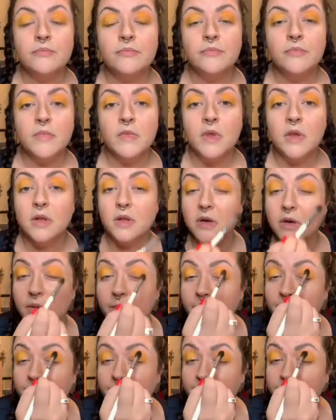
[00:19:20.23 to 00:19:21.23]
I don't know.
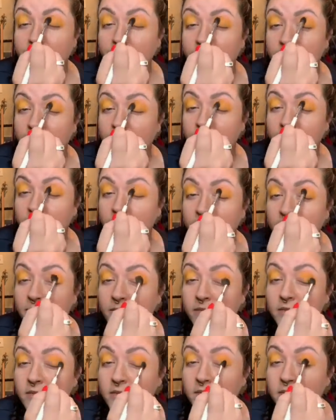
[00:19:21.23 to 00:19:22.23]

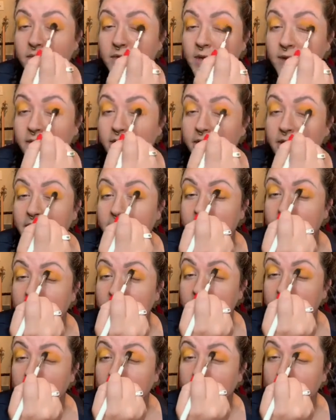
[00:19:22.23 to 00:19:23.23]
It's not very
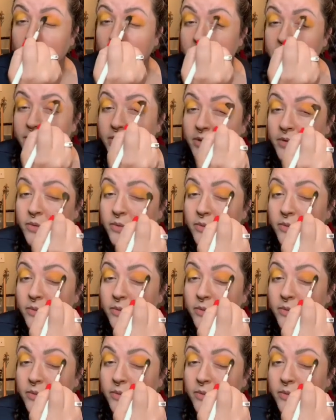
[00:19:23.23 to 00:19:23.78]
even either, but you know,